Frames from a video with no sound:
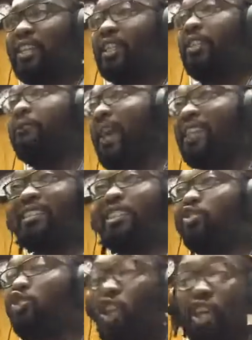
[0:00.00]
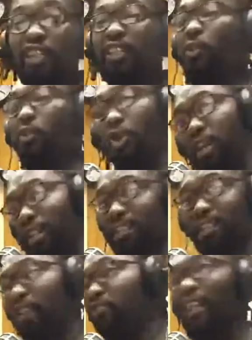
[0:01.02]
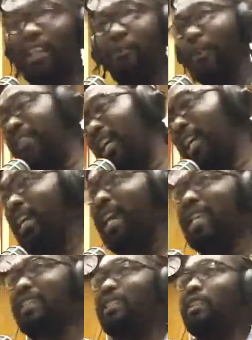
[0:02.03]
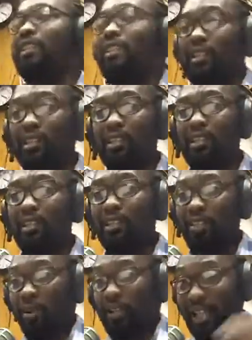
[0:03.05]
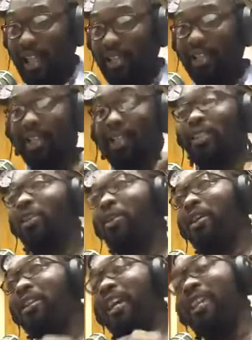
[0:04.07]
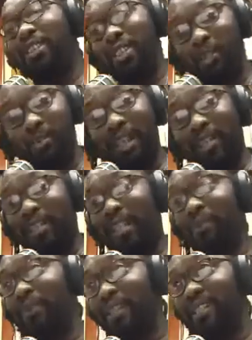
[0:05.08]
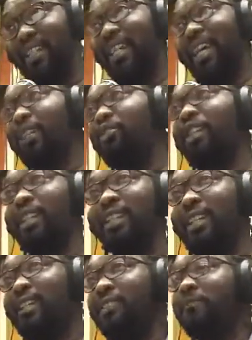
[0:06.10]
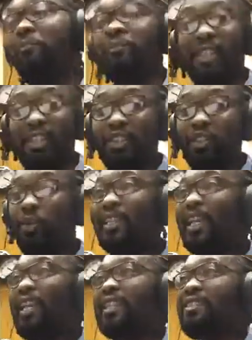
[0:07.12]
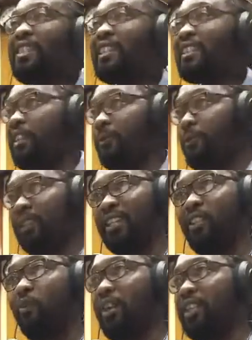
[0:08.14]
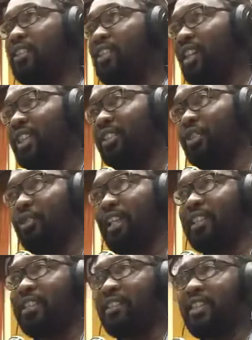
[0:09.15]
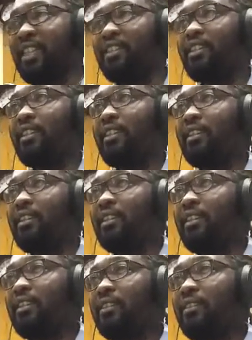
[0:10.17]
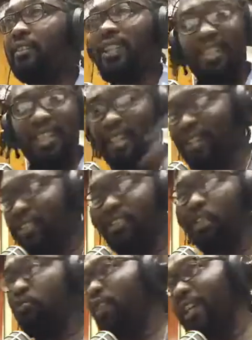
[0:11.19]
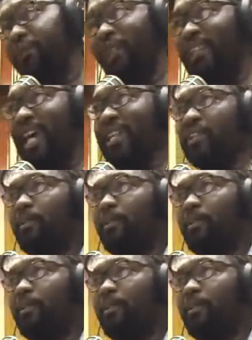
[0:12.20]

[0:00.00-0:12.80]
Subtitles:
In fact, the world is not ready for none of that. Don't assume that St. Vincent and the Grenadines is doing anything different than what is done in the United States. The States is not ready for that.